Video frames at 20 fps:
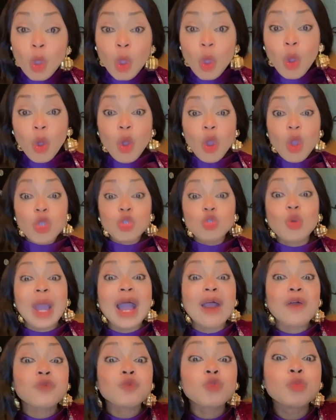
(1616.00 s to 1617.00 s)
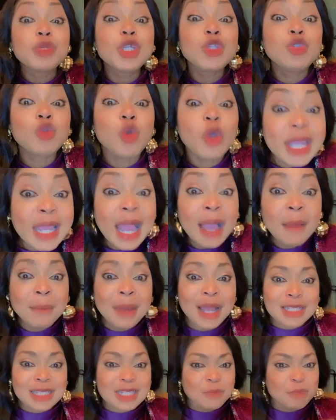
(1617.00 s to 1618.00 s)
No, you have to be knowing
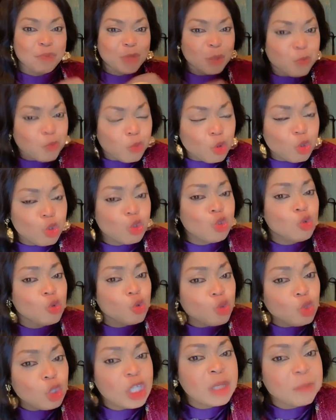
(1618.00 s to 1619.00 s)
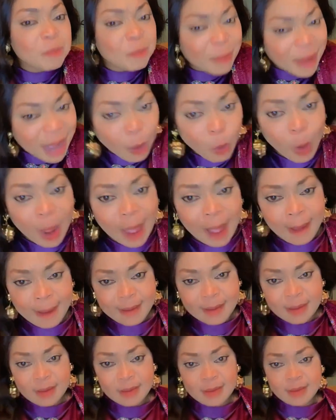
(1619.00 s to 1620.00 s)
about the people you in power.
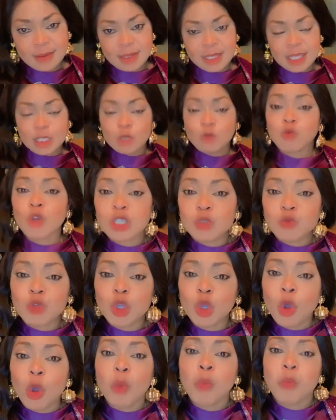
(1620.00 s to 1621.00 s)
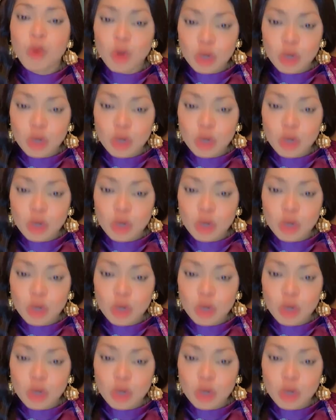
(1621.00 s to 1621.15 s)
It's what we call